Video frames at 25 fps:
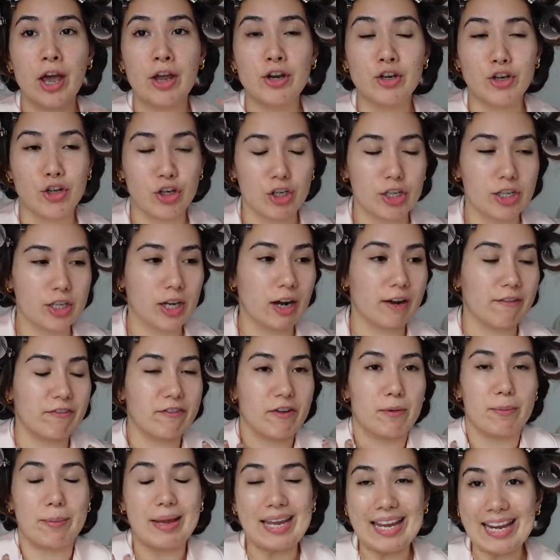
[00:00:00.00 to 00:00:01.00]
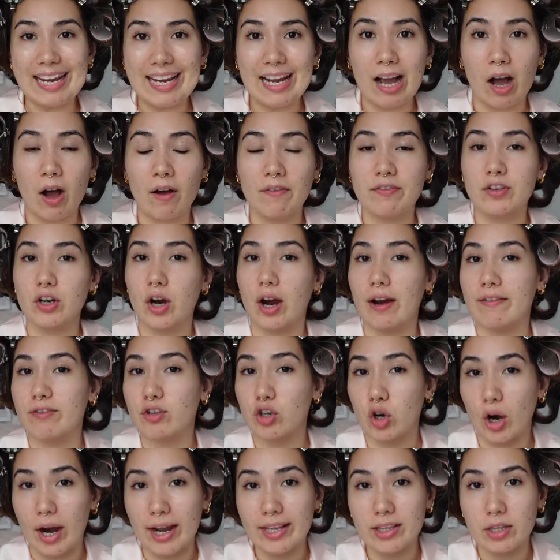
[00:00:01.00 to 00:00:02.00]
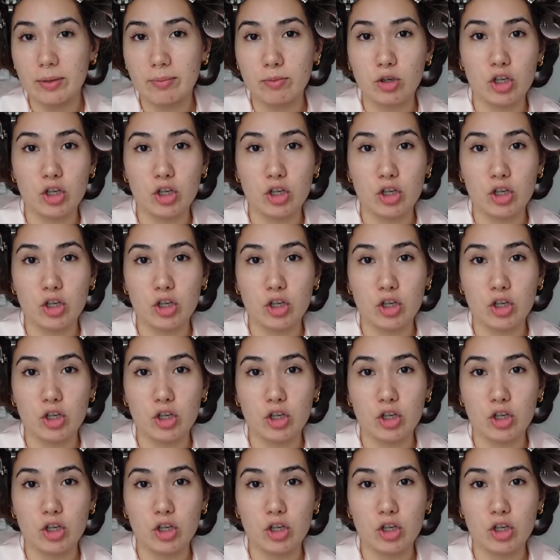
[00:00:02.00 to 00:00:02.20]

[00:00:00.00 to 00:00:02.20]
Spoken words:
just for me after I've tried them